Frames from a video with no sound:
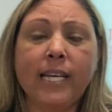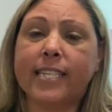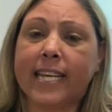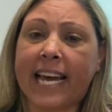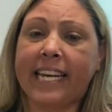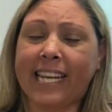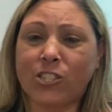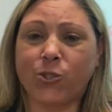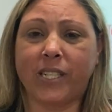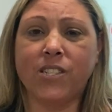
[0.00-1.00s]
to gain
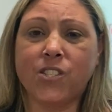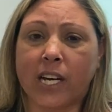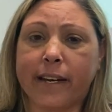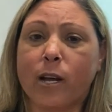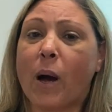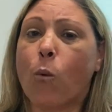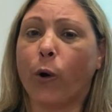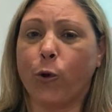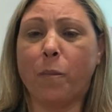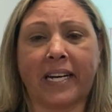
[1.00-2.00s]
extra insight about what
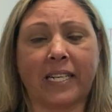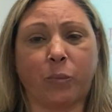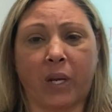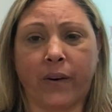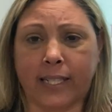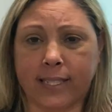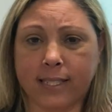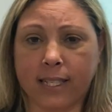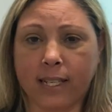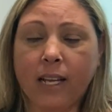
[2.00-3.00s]
you might experience.